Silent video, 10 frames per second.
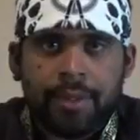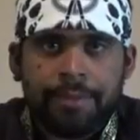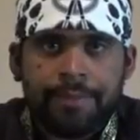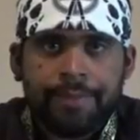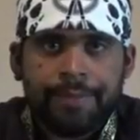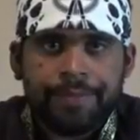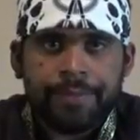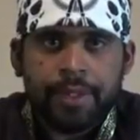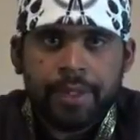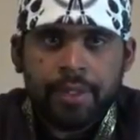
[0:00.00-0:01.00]

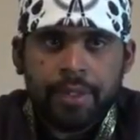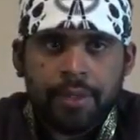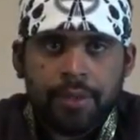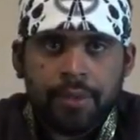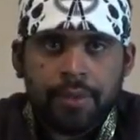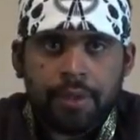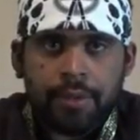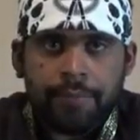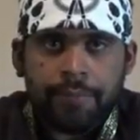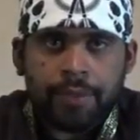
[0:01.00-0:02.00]

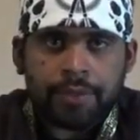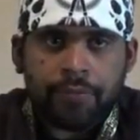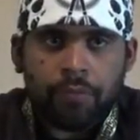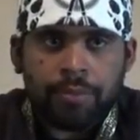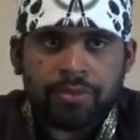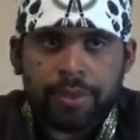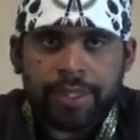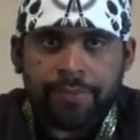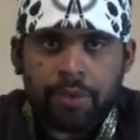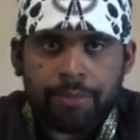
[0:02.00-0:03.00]
1. First and foremost, I
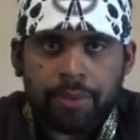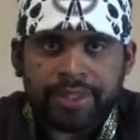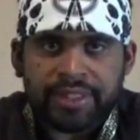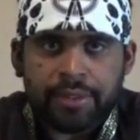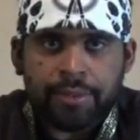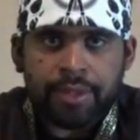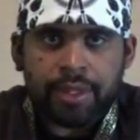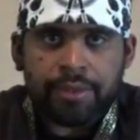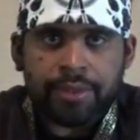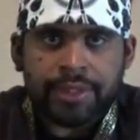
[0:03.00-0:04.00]
want to give all praises, glory,
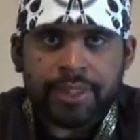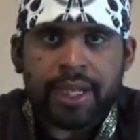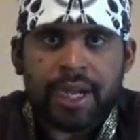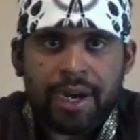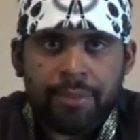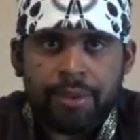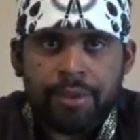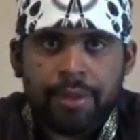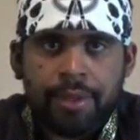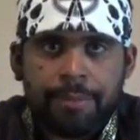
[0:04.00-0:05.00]
and honor unto
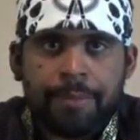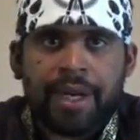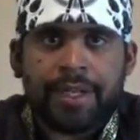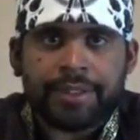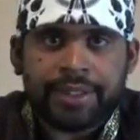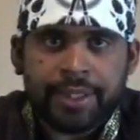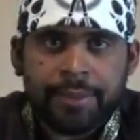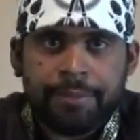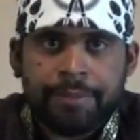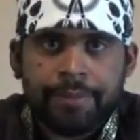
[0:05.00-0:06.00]
Yahweh,
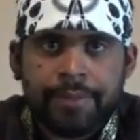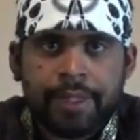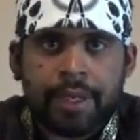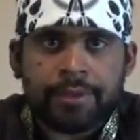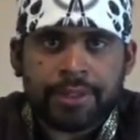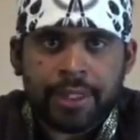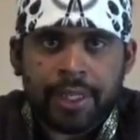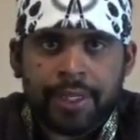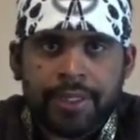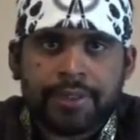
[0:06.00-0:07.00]
Bahashem,
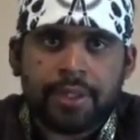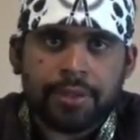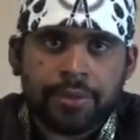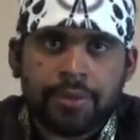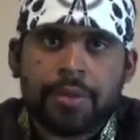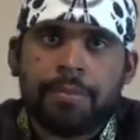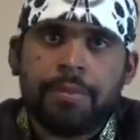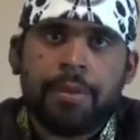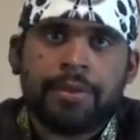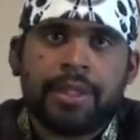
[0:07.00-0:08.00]
Yahushua. So due to
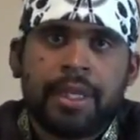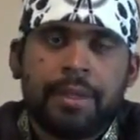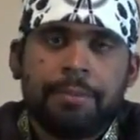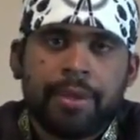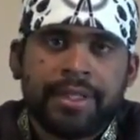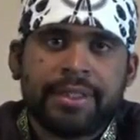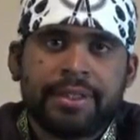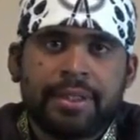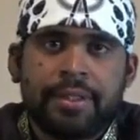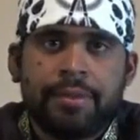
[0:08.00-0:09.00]
the Most High,
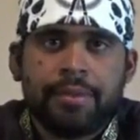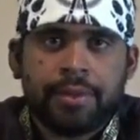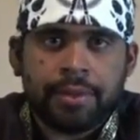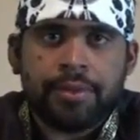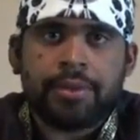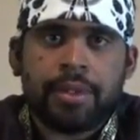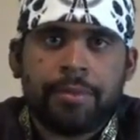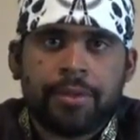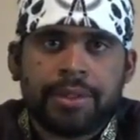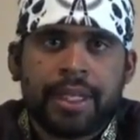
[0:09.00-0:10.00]
praises due to
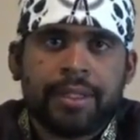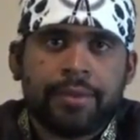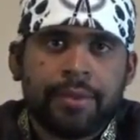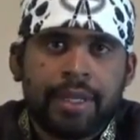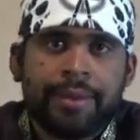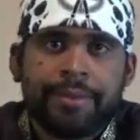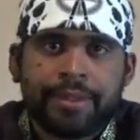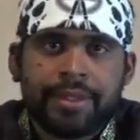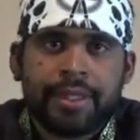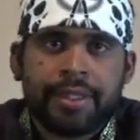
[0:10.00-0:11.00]
the Most High through the name of
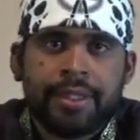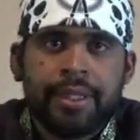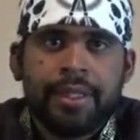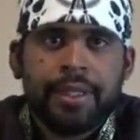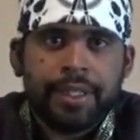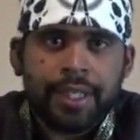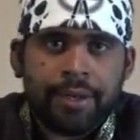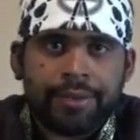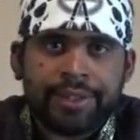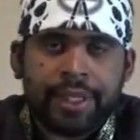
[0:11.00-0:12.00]
His Son,
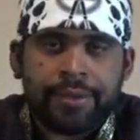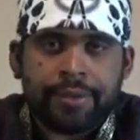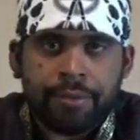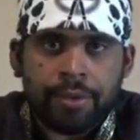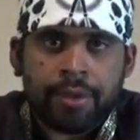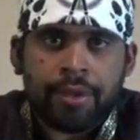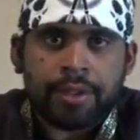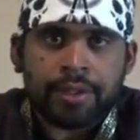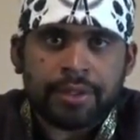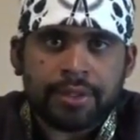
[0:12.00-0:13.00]
Yahushua, who the world
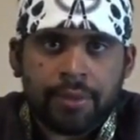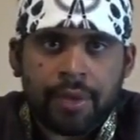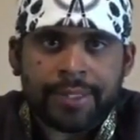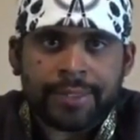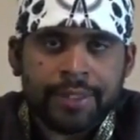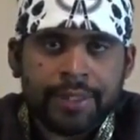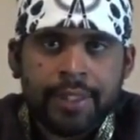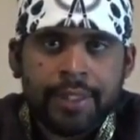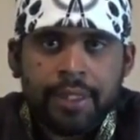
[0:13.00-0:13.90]
calls Christ.